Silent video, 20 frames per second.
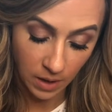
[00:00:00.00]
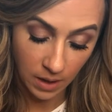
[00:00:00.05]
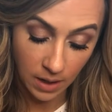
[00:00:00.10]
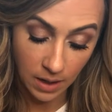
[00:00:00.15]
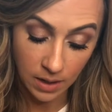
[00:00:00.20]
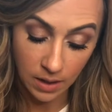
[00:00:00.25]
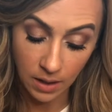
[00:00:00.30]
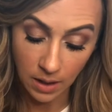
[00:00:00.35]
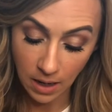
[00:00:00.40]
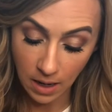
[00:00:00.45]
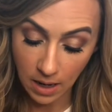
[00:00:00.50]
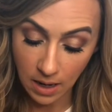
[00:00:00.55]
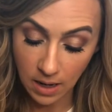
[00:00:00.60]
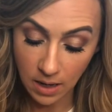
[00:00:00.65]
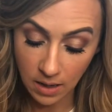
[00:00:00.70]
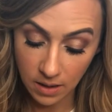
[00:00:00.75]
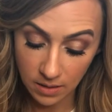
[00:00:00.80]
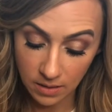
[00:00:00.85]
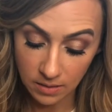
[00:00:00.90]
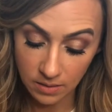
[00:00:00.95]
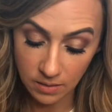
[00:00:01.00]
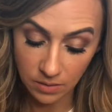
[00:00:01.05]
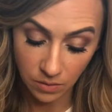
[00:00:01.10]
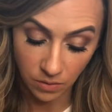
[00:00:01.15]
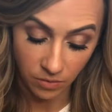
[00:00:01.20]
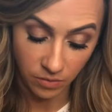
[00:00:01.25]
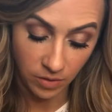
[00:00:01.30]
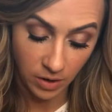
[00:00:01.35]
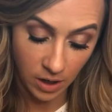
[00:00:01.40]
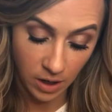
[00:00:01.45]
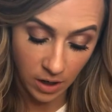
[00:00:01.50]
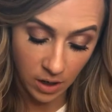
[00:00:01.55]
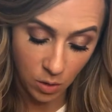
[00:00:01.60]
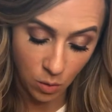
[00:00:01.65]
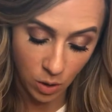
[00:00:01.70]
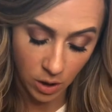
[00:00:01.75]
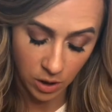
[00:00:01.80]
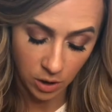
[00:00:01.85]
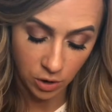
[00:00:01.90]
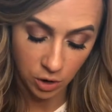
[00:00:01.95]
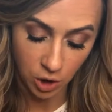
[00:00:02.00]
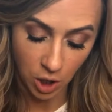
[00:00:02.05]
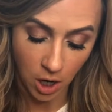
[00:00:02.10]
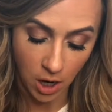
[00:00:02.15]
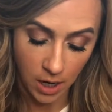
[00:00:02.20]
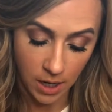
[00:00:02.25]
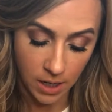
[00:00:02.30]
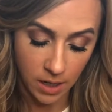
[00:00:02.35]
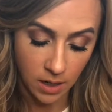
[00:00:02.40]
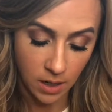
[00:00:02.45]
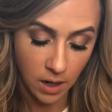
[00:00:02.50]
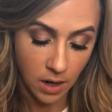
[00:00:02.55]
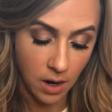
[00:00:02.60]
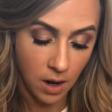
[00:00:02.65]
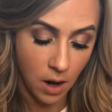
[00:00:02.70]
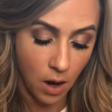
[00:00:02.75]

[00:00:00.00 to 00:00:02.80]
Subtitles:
It is very quick drying.